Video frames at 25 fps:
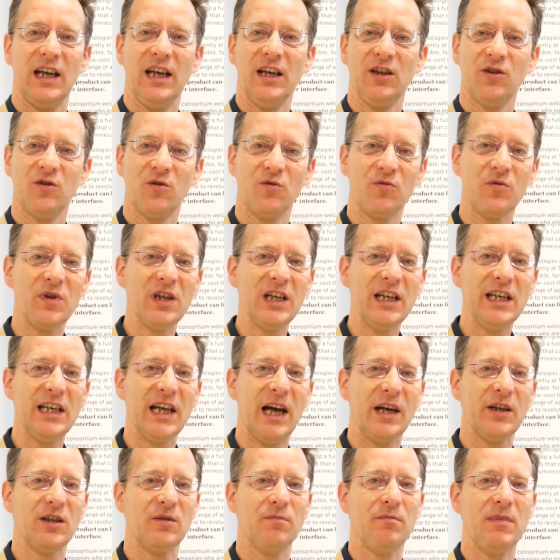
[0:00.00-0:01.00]
is a really
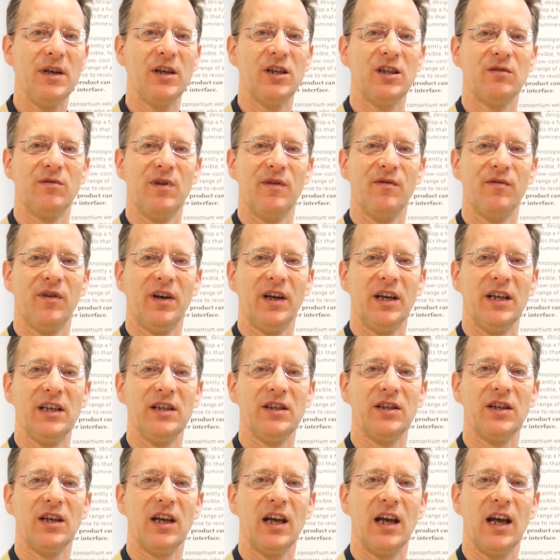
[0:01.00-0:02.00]
nice mix we
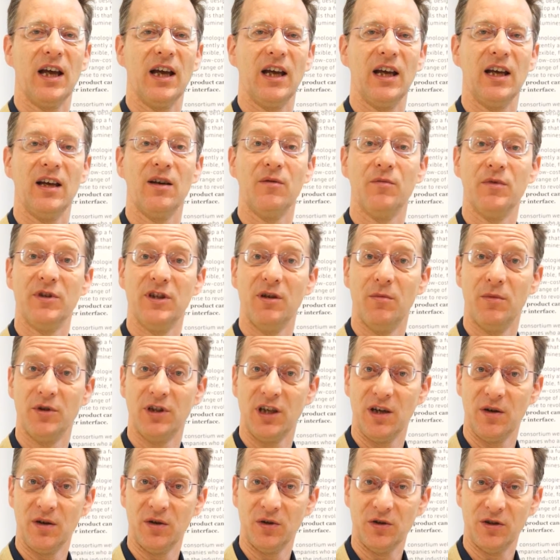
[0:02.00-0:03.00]
find with the
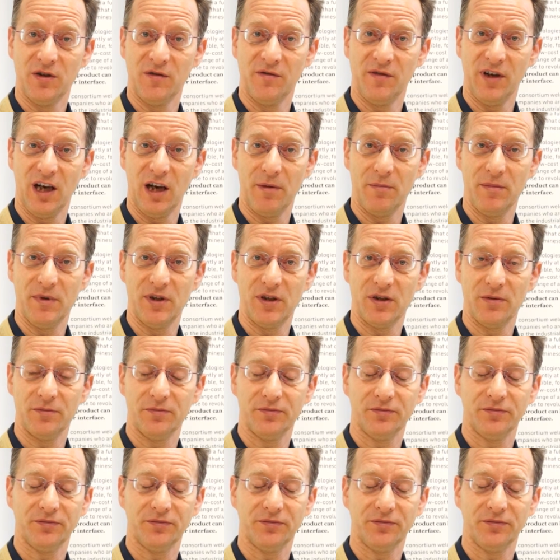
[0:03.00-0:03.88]
materials development.